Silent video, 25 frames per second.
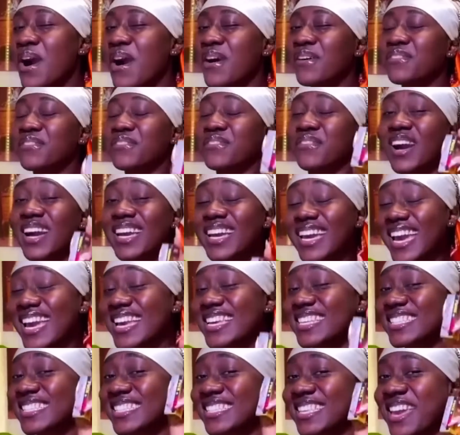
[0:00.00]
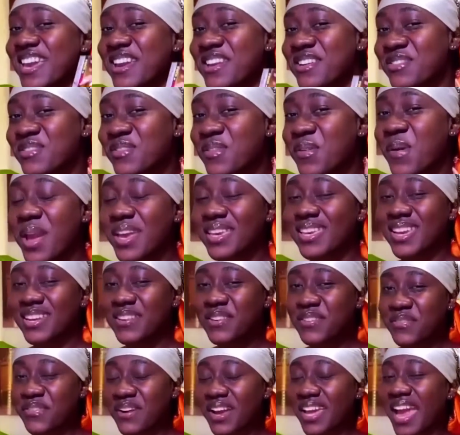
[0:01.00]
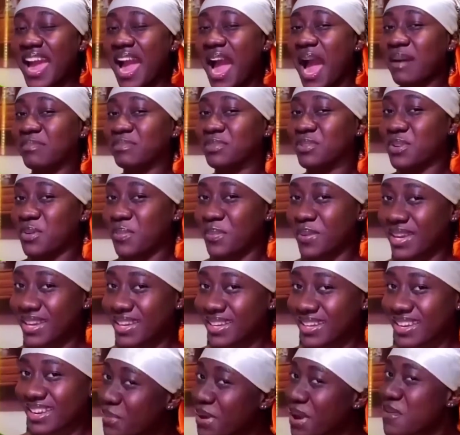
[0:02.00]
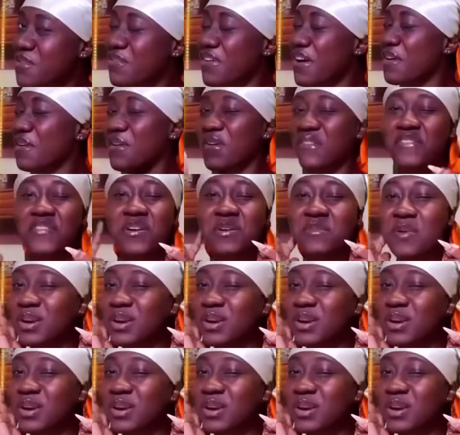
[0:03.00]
Fuck and stay, no. You defy your abdomen. Then, fam, for four,